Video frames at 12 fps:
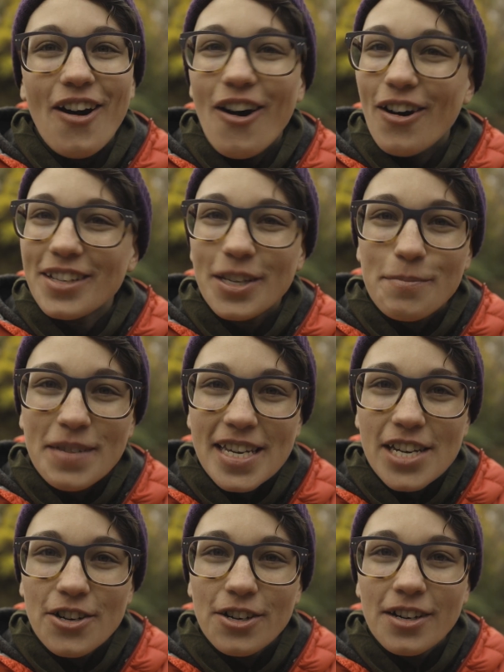Awesome
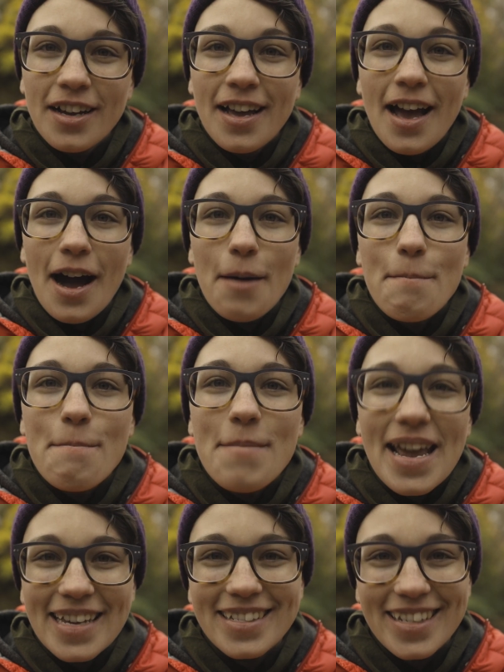gear,
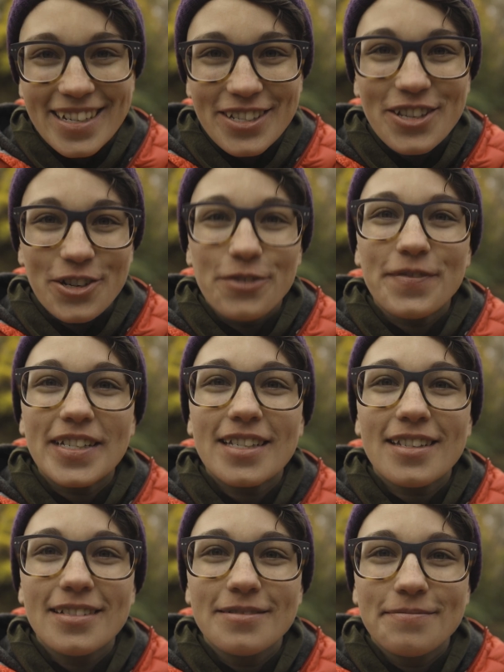amazing service.